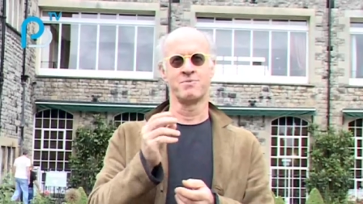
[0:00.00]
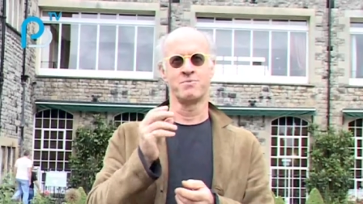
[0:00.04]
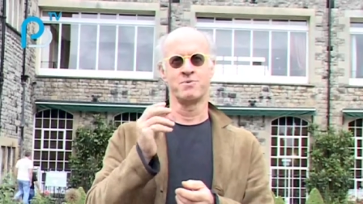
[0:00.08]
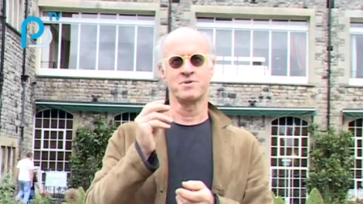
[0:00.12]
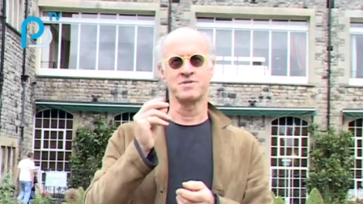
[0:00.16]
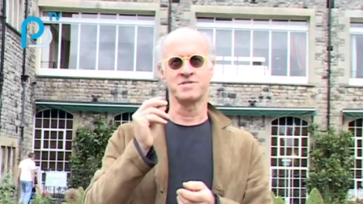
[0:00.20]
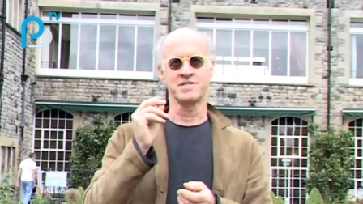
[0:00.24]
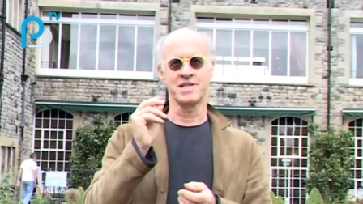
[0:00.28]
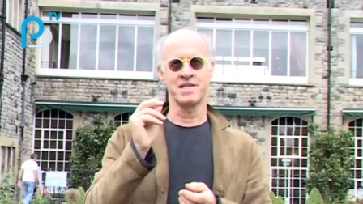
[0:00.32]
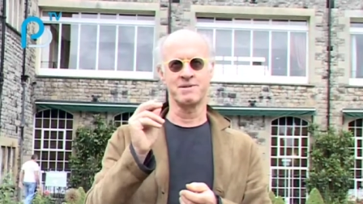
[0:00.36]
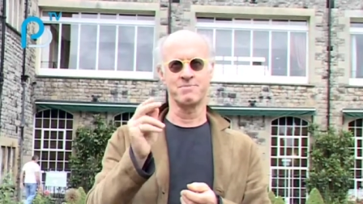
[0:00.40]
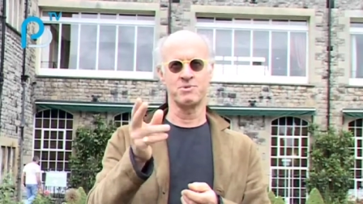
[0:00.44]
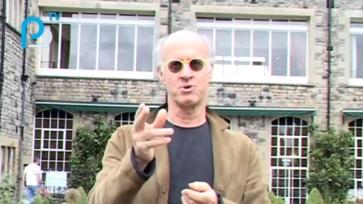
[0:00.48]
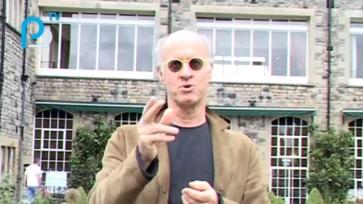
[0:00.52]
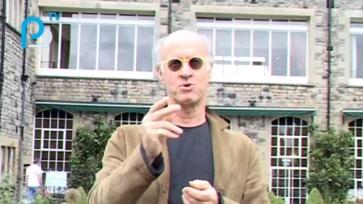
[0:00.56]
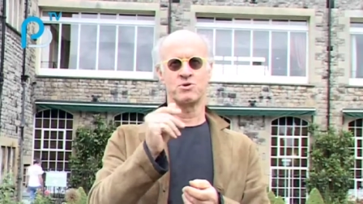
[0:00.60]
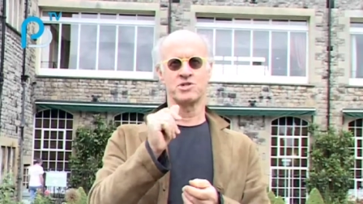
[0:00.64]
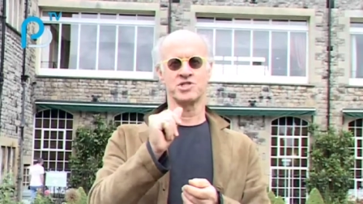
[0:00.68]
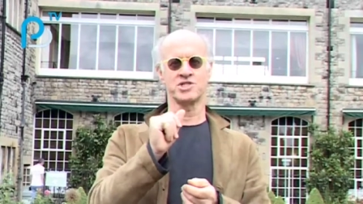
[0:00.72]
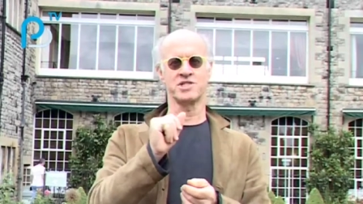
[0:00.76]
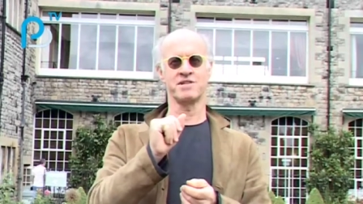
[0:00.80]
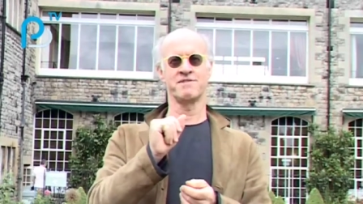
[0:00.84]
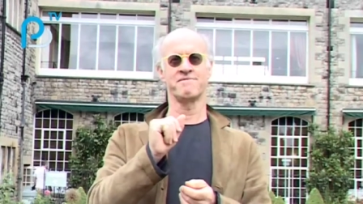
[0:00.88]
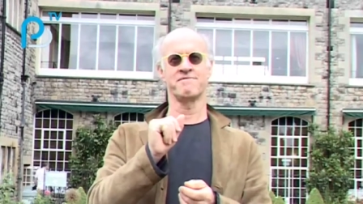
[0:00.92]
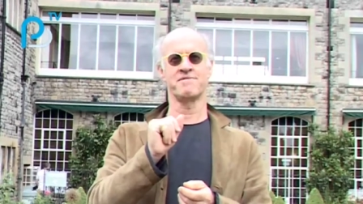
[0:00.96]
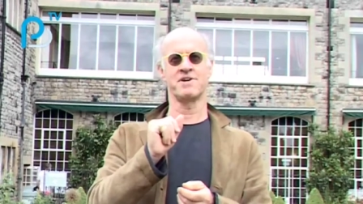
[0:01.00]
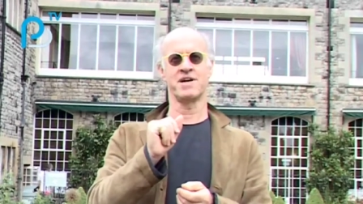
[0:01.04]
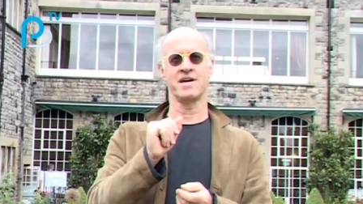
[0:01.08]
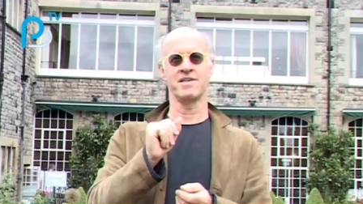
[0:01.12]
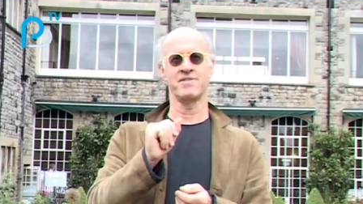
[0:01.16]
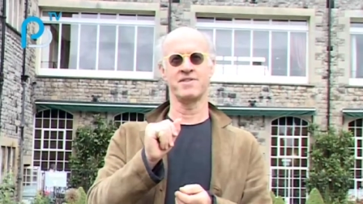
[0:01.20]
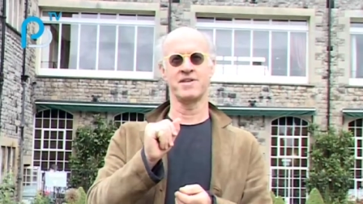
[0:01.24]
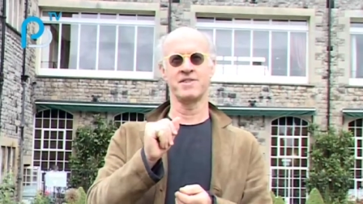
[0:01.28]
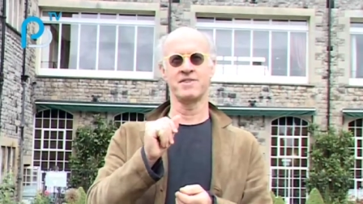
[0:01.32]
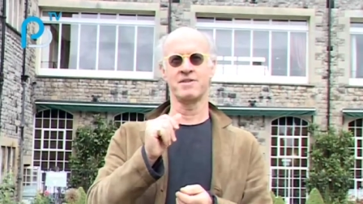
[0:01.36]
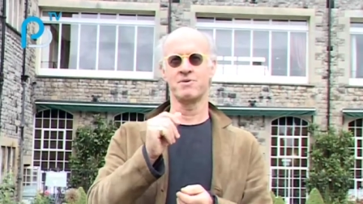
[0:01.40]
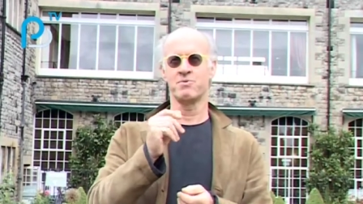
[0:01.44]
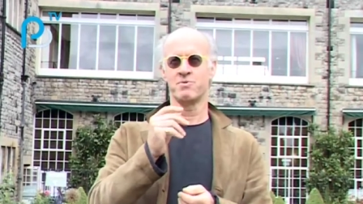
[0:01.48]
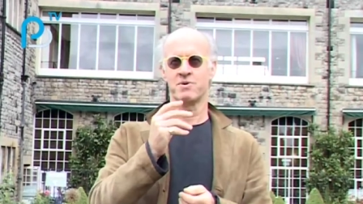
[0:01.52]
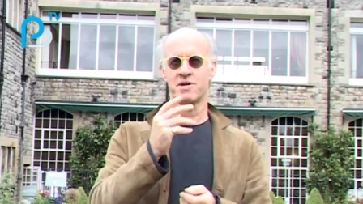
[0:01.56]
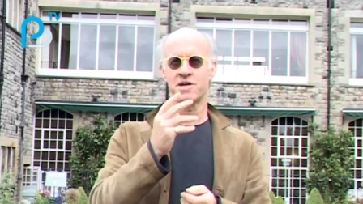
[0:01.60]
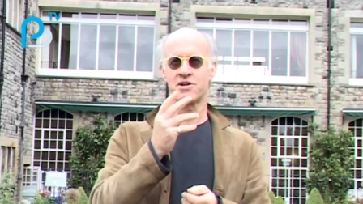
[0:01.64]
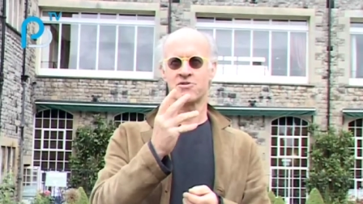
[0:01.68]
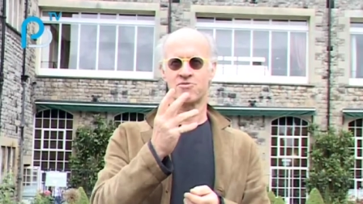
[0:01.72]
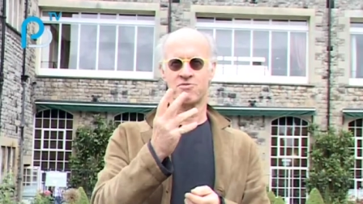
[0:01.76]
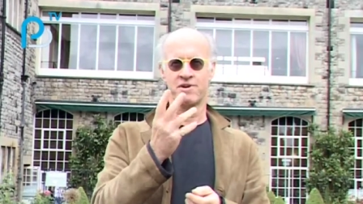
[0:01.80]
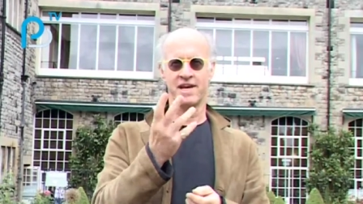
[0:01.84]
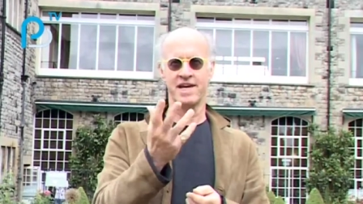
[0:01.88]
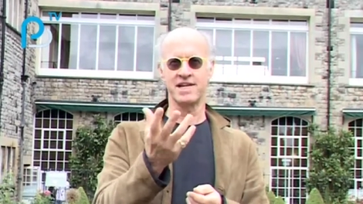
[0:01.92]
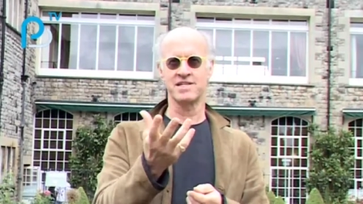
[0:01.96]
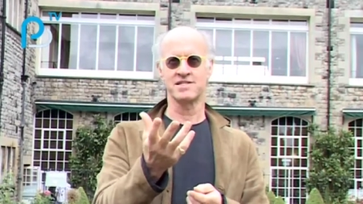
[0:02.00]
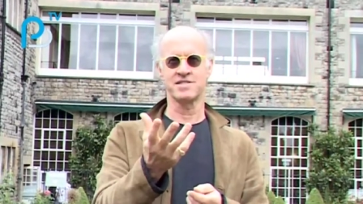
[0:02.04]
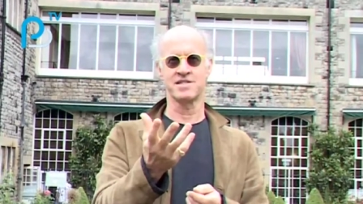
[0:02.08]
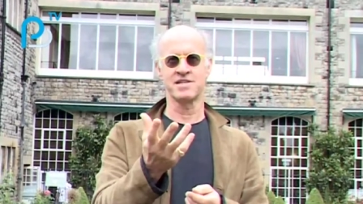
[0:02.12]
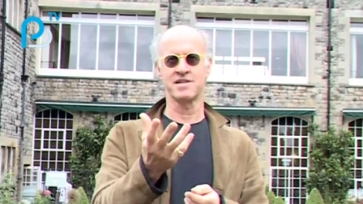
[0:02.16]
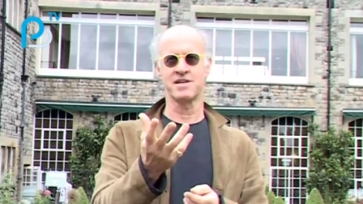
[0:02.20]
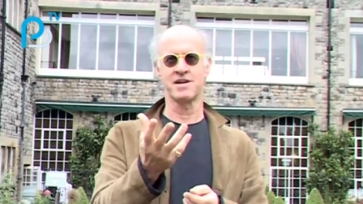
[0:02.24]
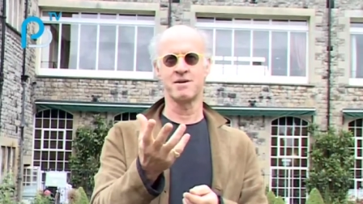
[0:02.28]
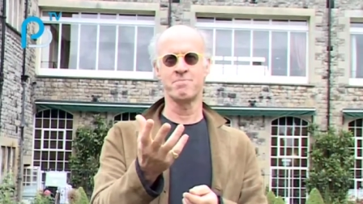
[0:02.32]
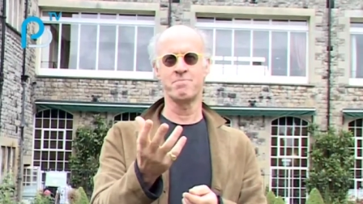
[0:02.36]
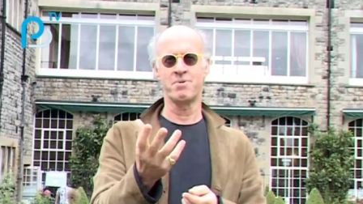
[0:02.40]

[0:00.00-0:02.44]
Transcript: we'll send them an auction invite and then create a,